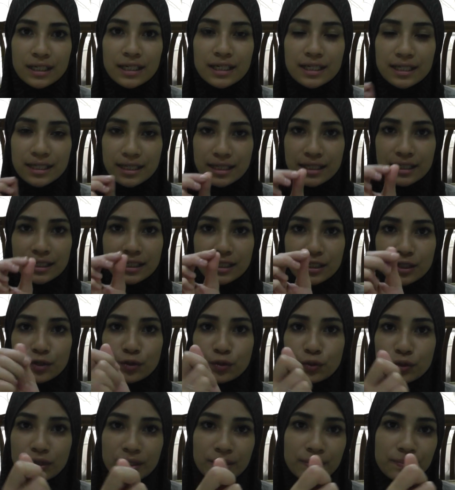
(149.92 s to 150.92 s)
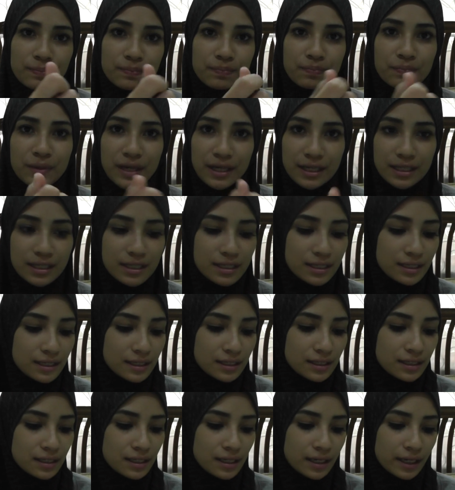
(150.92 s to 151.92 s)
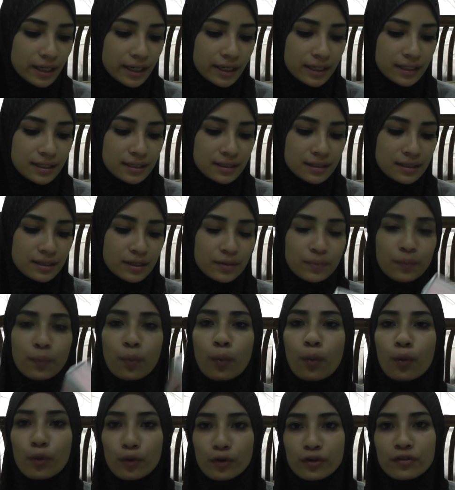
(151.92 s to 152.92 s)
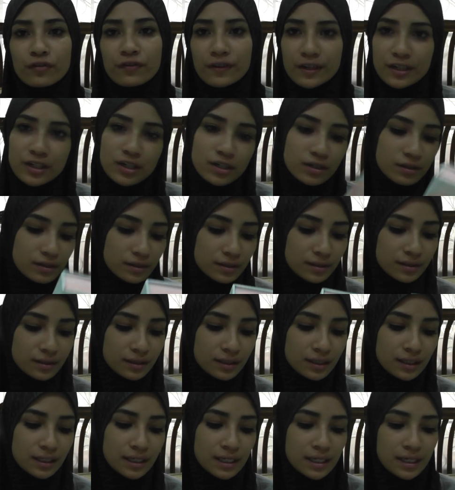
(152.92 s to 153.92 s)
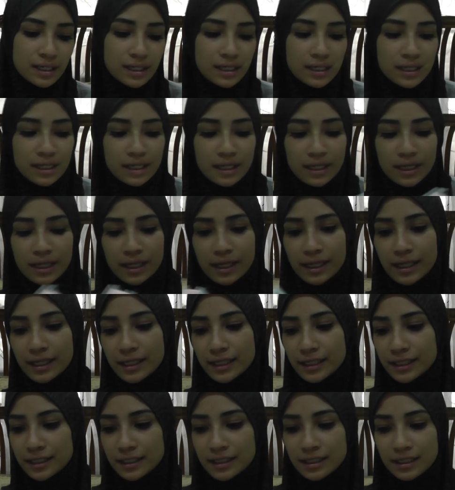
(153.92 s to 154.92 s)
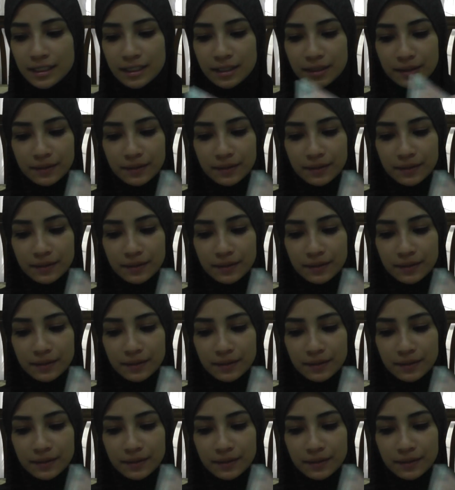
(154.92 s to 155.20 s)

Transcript: it's like a cream based and the POREfessional and